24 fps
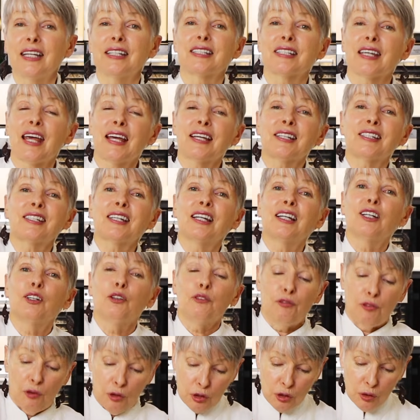It's
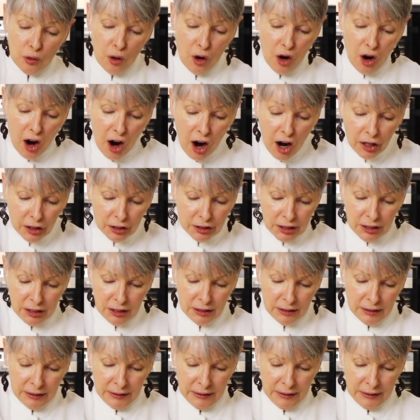excellent for your heart,